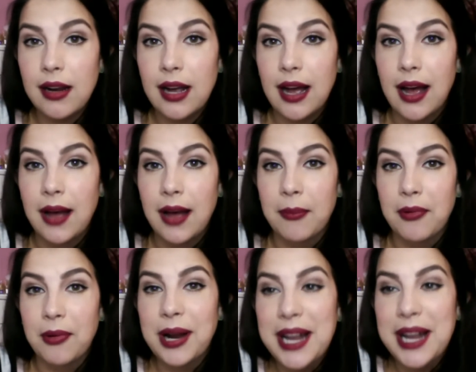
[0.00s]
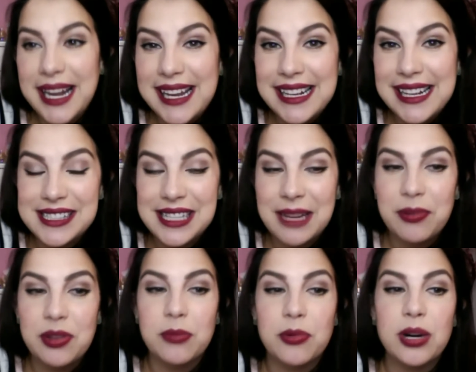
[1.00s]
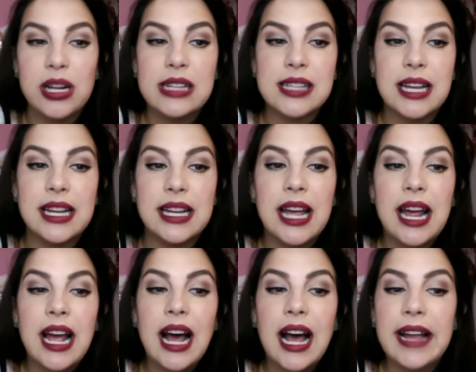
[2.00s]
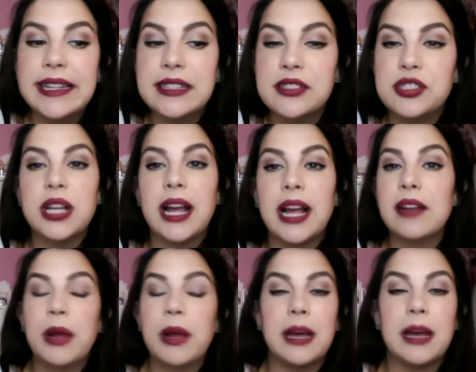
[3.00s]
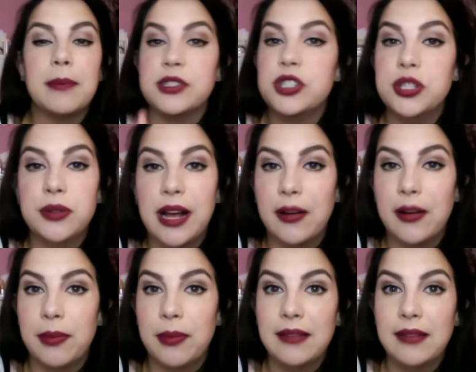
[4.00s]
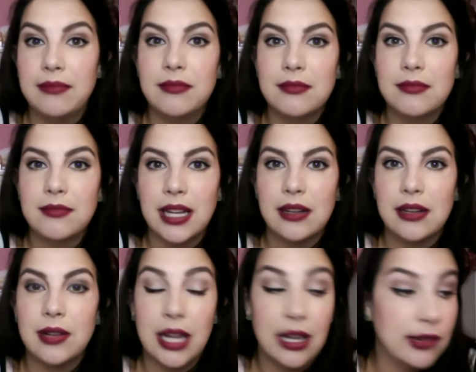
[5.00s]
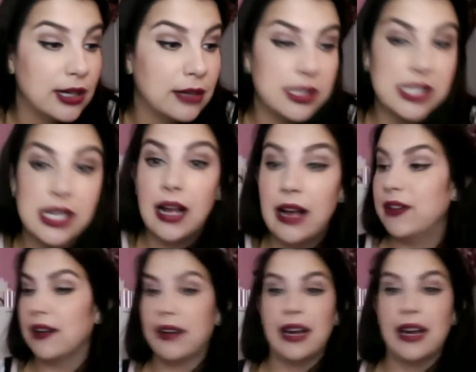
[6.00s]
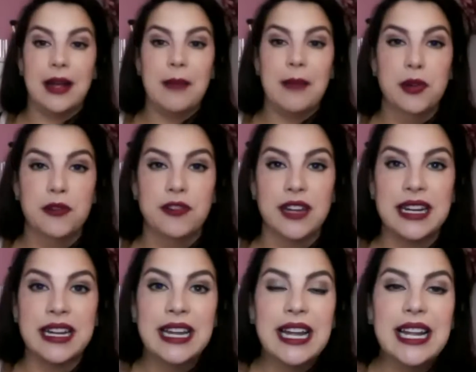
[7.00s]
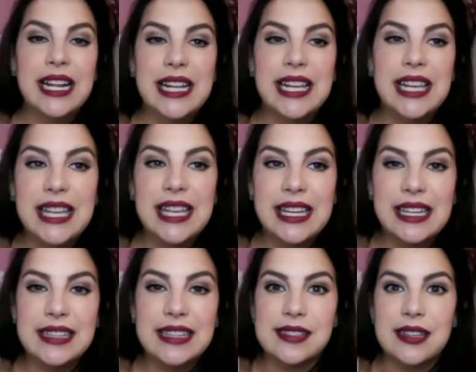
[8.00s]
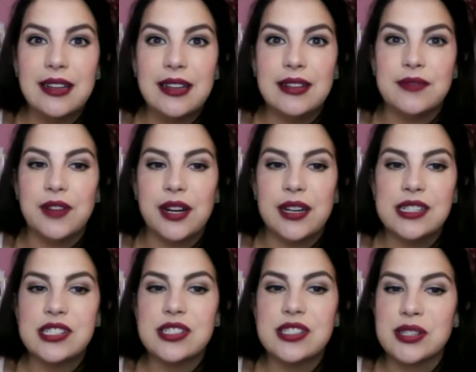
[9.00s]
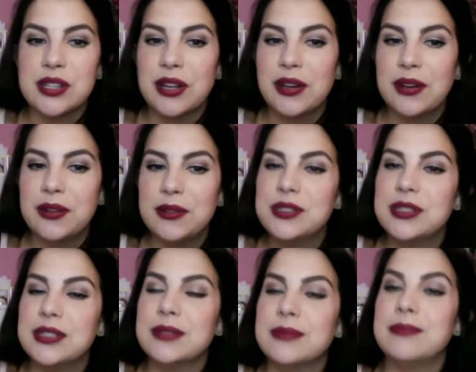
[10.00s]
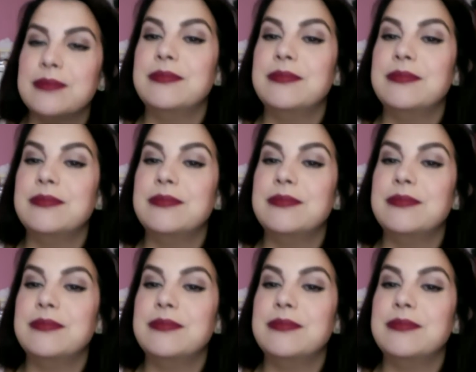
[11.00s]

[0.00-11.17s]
When he gets up in the morning, it's like I can wake up and shoot out of bed. Like, okay, alarm is off. All right, I'm moving. He is very slow to